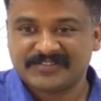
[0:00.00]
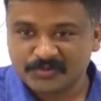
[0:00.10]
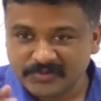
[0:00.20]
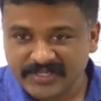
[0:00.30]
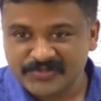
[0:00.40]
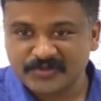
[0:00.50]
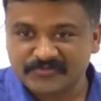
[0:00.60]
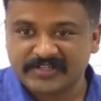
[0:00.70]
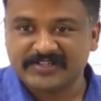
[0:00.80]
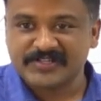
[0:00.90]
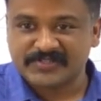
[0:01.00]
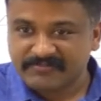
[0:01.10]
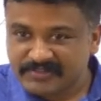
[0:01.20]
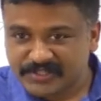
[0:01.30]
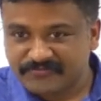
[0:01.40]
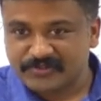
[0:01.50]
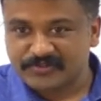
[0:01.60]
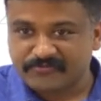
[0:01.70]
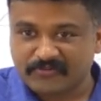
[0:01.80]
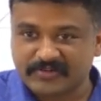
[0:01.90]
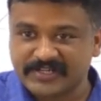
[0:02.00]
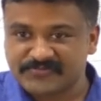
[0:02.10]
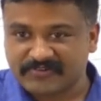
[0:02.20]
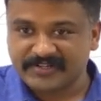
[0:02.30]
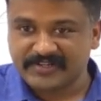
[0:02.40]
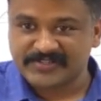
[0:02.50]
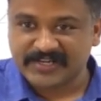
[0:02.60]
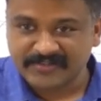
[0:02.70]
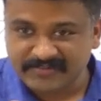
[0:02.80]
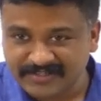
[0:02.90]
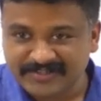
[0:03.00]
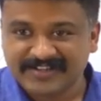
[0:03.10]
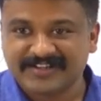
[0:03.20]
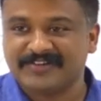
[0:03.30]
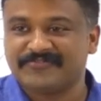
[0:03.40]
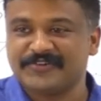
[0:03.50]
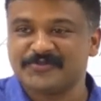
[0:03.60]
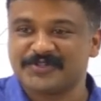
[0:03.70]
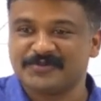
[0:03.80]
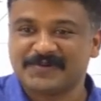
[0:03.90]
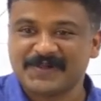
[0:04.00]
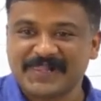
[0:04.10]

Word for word: Two days or three days, they will shift it to four days, five days and they will confuse you.